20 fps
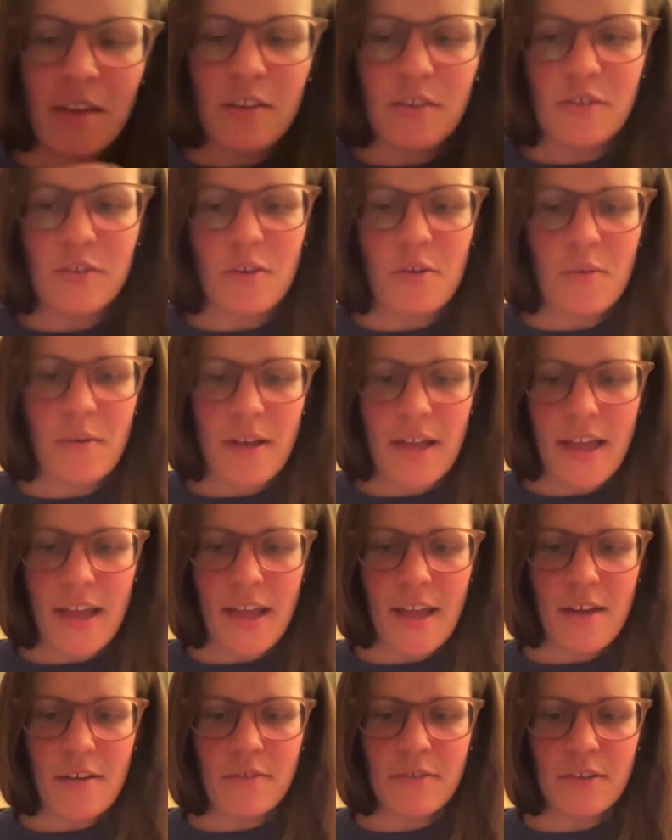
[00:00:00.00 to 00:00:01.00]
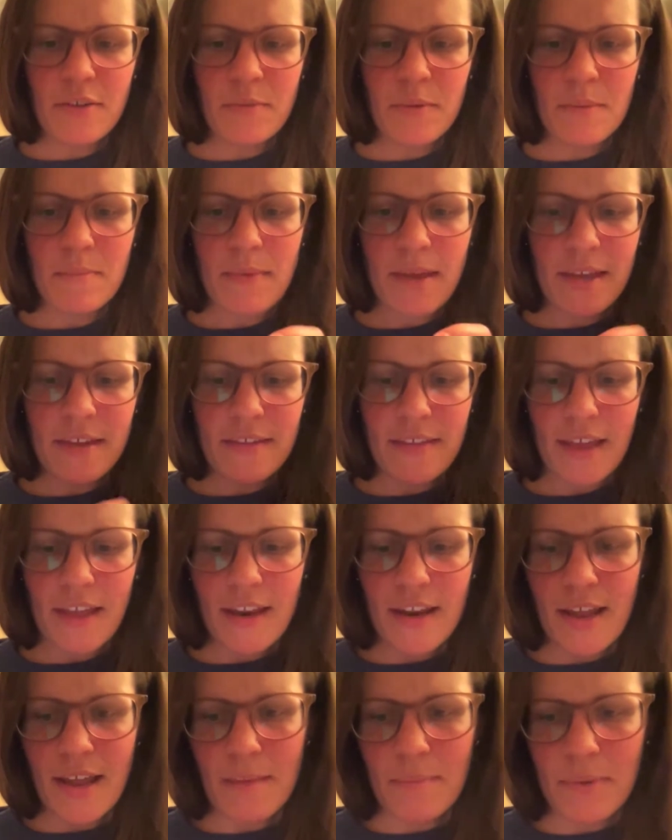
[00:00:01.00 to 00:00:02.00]
So how did we make that
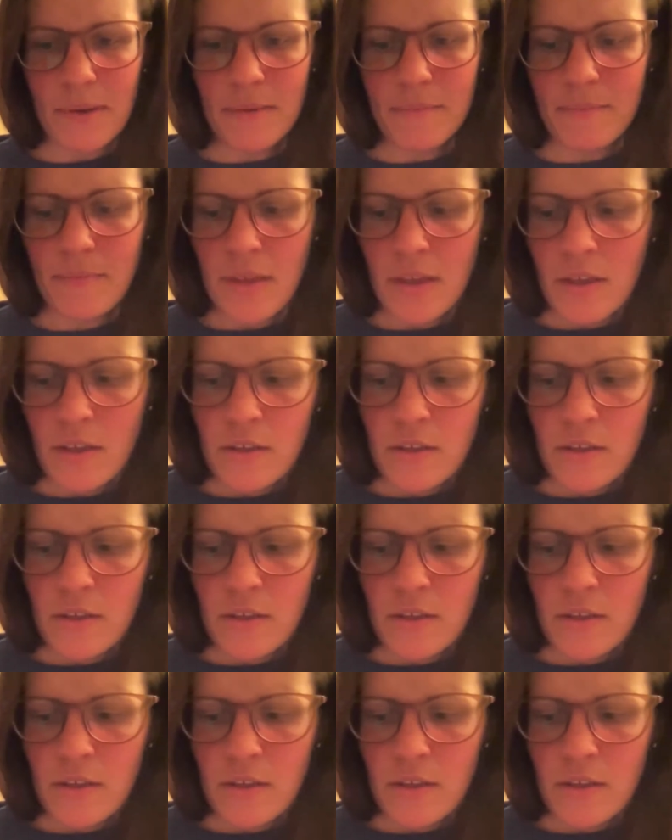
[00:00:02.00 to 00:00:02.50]
happen?